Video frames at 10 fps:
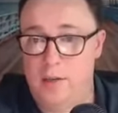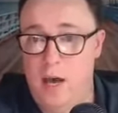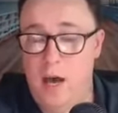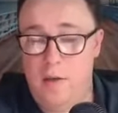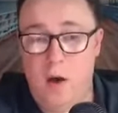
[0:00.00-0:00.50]

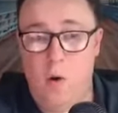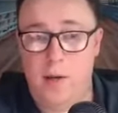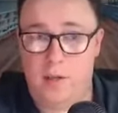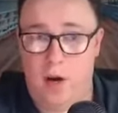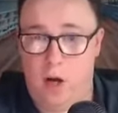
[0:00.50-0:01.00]
they're always going
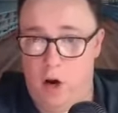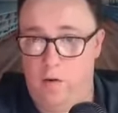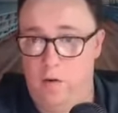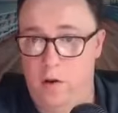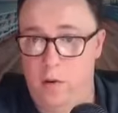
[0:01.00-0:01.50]
to go for
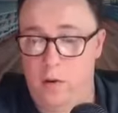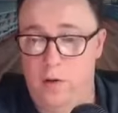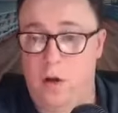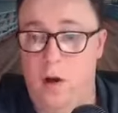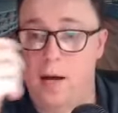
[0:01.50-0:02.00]
you because
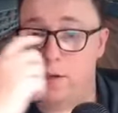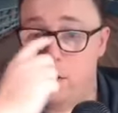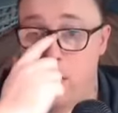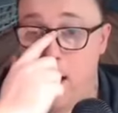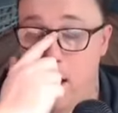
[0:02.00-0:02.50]
clients don't
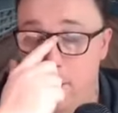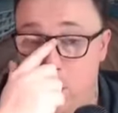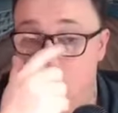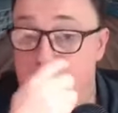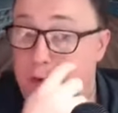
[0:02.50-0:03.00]
have
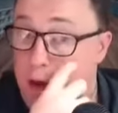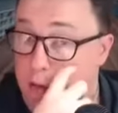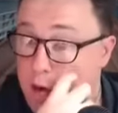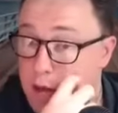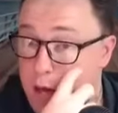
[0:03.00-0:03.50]
time for
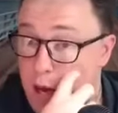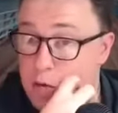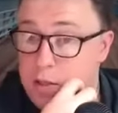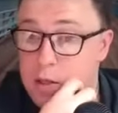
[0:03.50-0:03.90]
everything else.